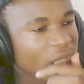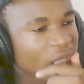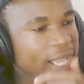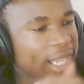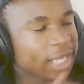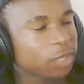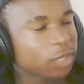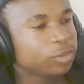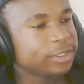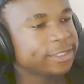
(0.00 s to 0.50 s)

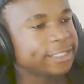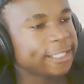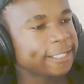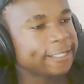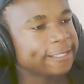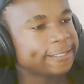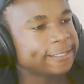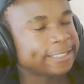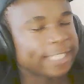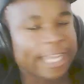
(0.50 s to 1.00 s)
how do we say
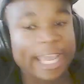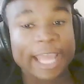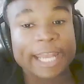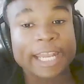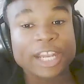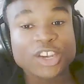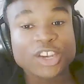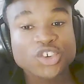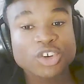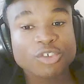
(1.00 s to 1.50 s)
this? An
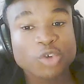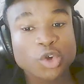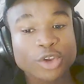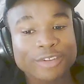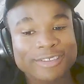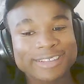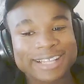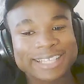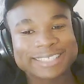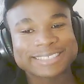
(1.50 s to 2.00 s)

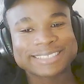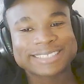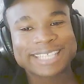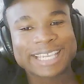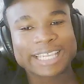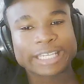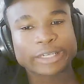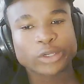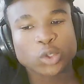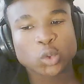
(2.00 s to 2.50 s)
introvert. She likes to stay
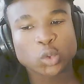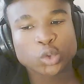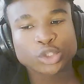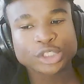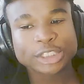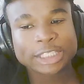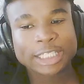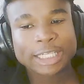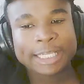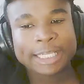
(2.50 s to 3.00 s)

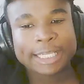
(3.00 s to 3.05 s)
indoors.